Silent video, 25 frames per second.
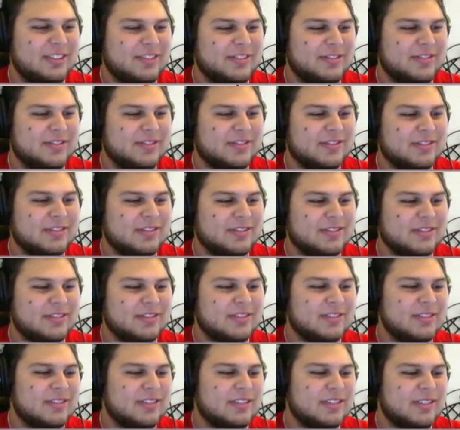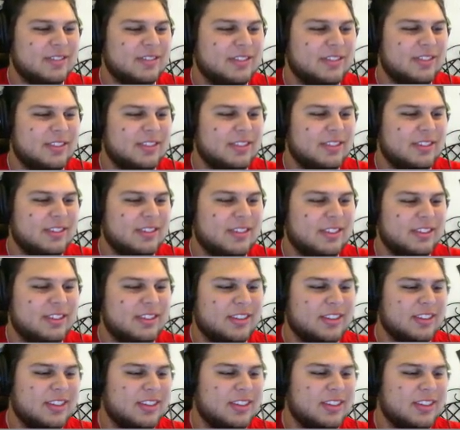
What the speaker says: Nothing is said.